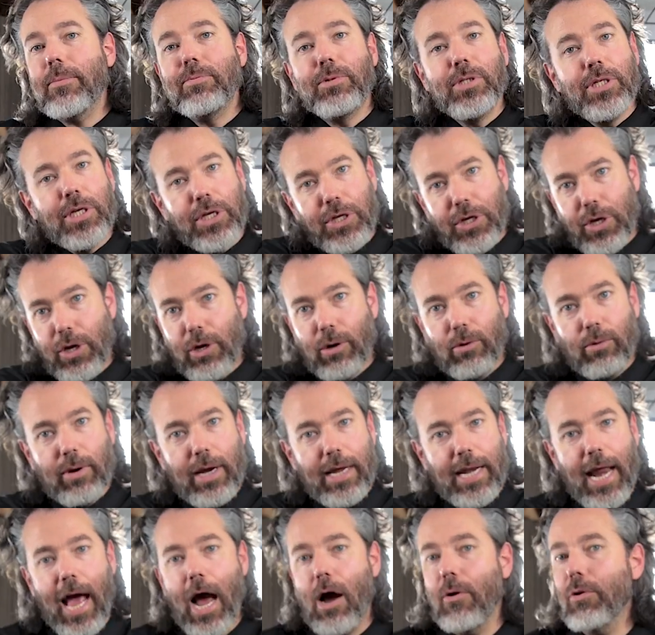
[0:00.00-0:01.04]
up to you
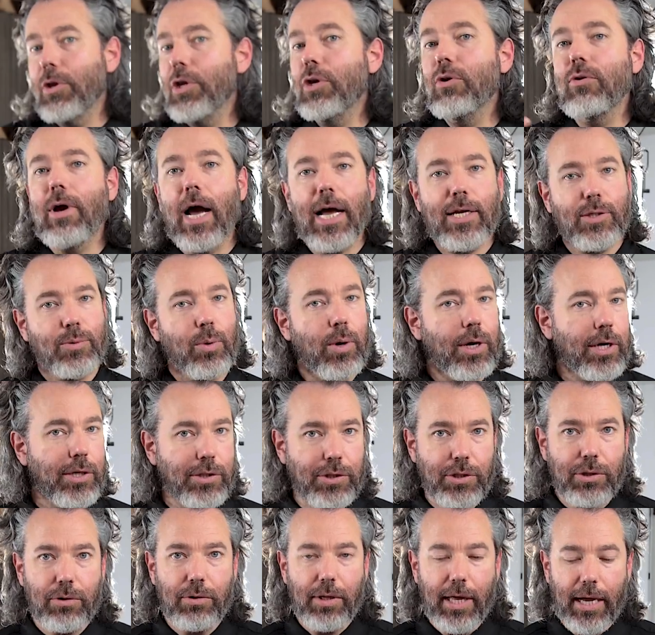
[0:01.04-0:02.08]
and how you guys want
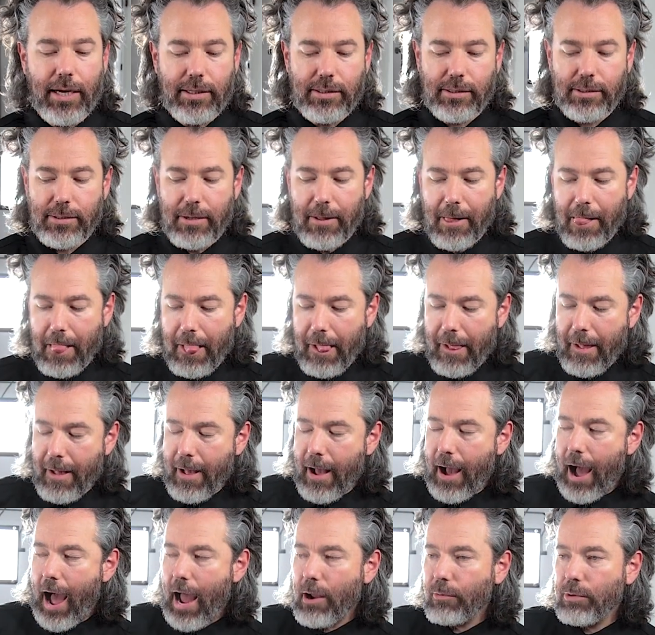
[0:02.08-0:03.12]
to do this.
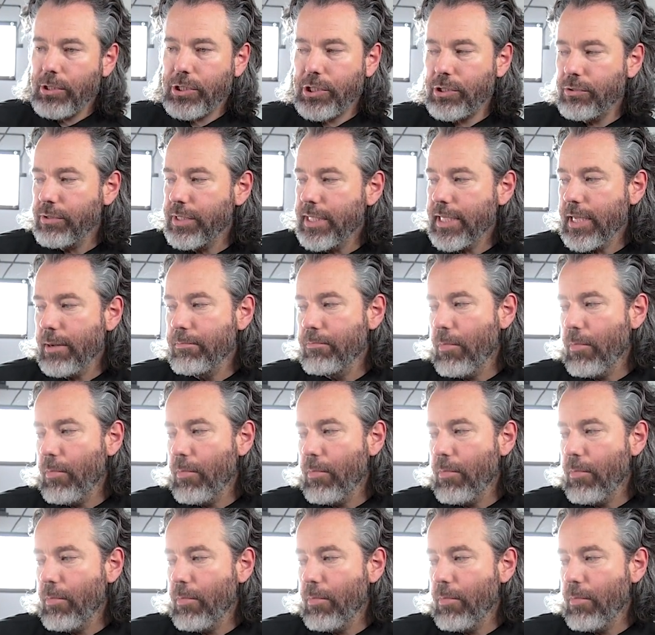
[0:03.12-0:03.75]
I was using a